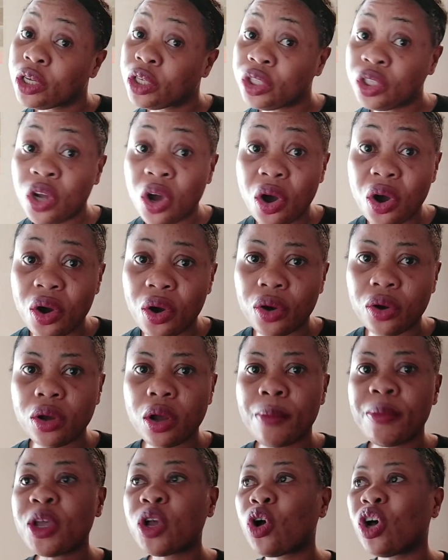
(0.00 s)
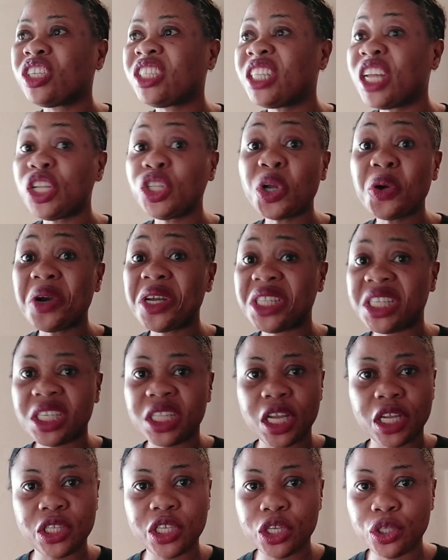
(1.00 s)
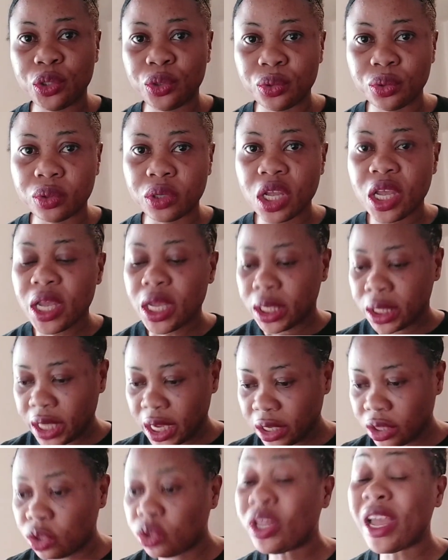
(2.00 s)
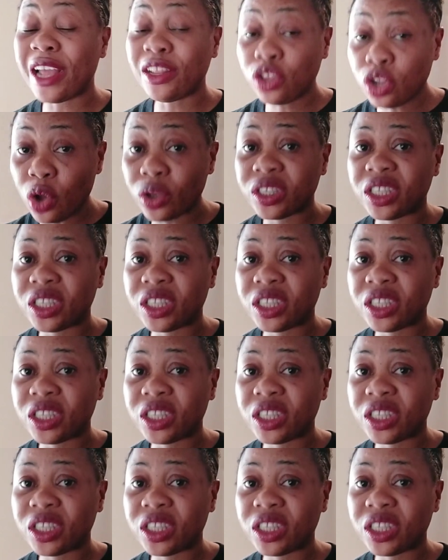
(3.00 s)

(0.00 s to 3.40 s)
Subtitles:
No, because they know what that they do. They no